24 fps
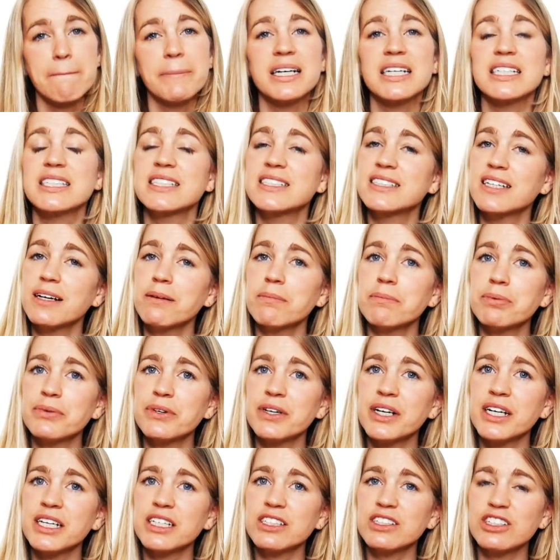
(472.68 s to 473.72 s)
But at some
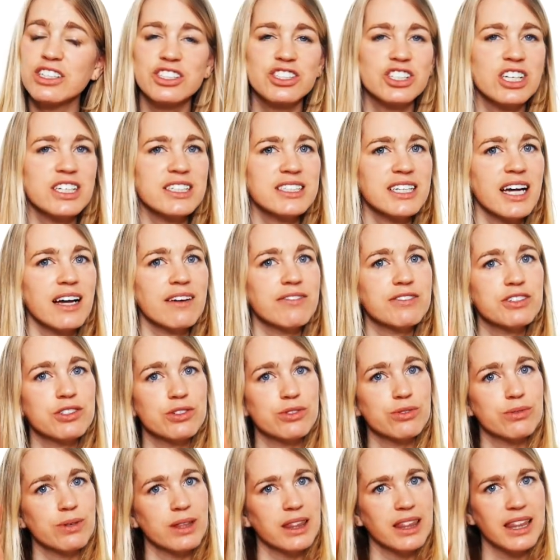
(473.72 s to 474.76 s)
point, you just have
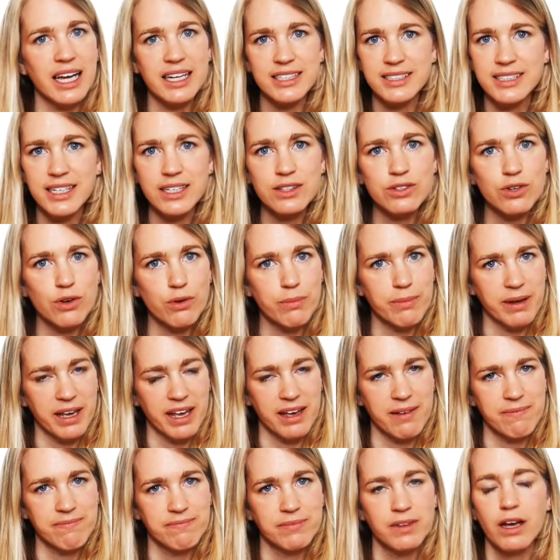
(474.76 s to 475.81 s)
to laisser
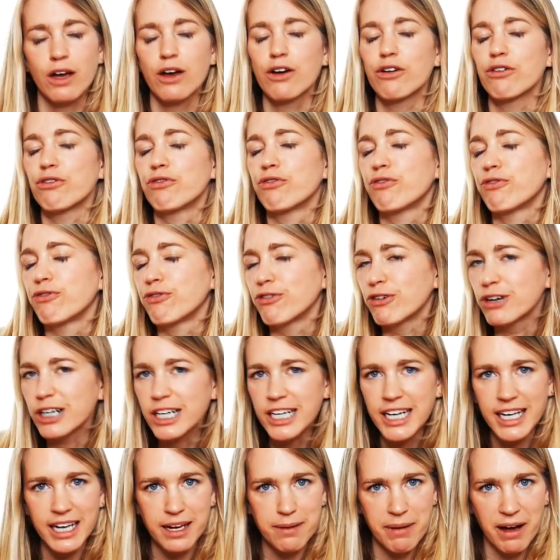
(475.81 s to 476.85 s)
tomber,
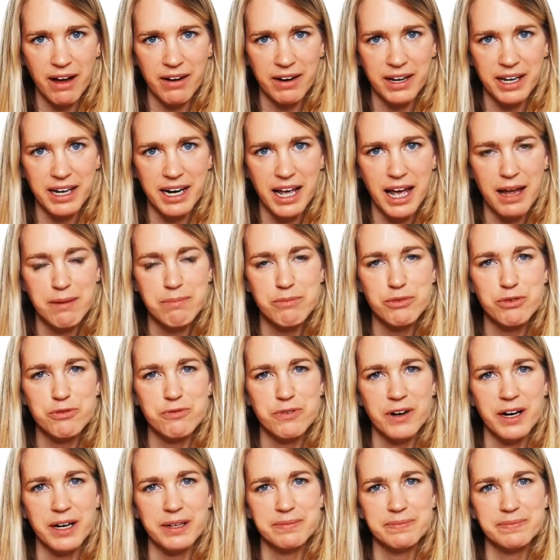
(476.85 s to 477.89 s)
forget about it, and
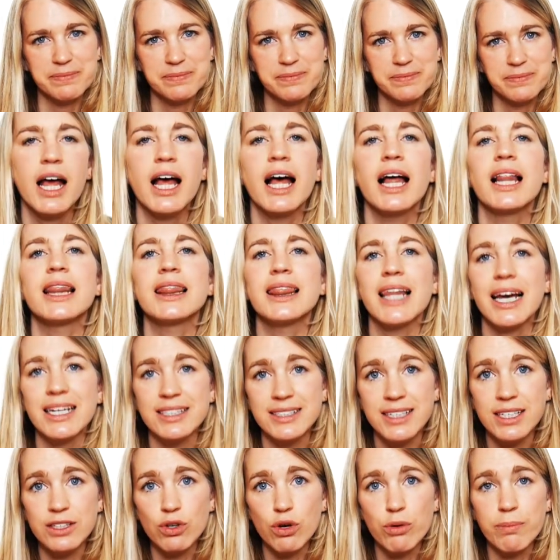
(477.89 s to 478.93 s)
move on.
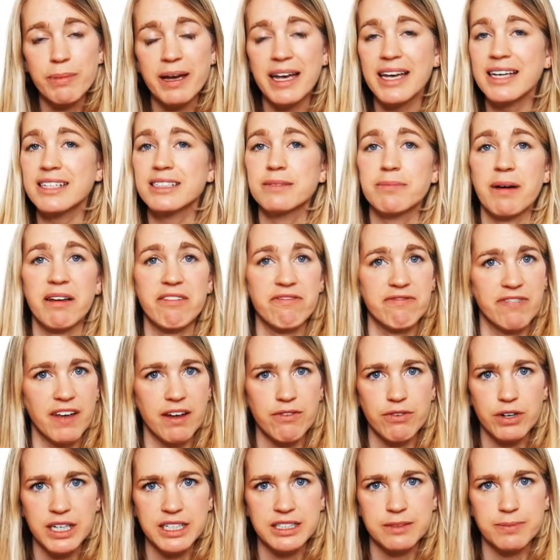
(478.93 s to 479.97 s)
Laisser tomber is my
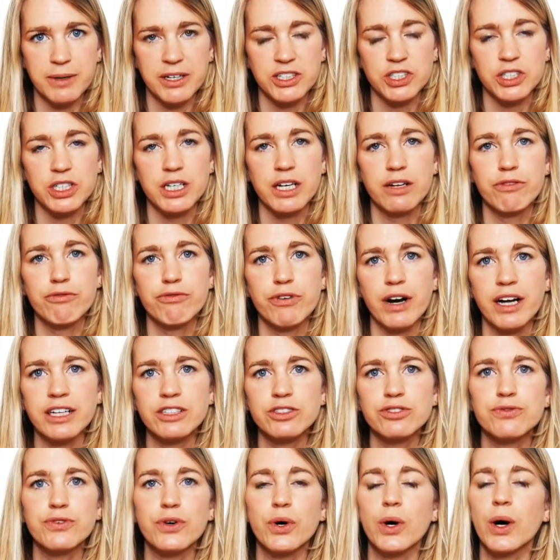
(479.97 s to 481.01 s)
favorite expression in
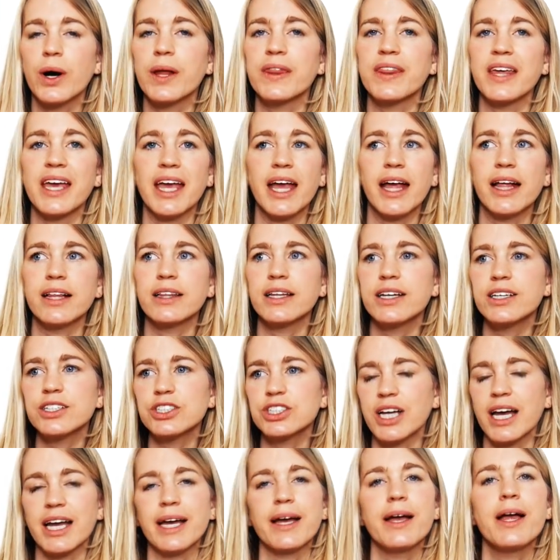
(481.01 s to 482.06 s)
French for the
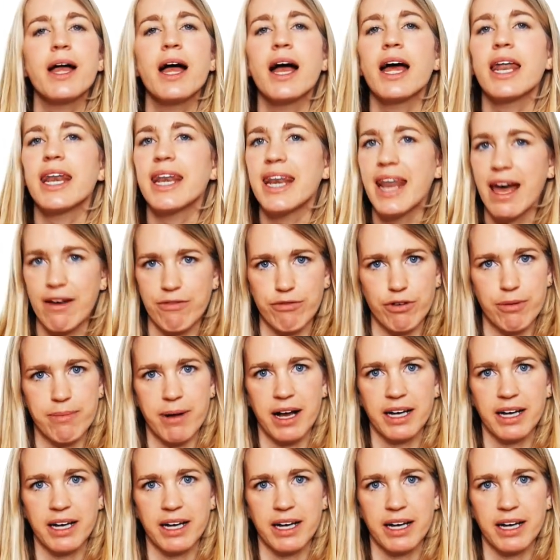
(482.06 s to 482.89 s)
English, like, never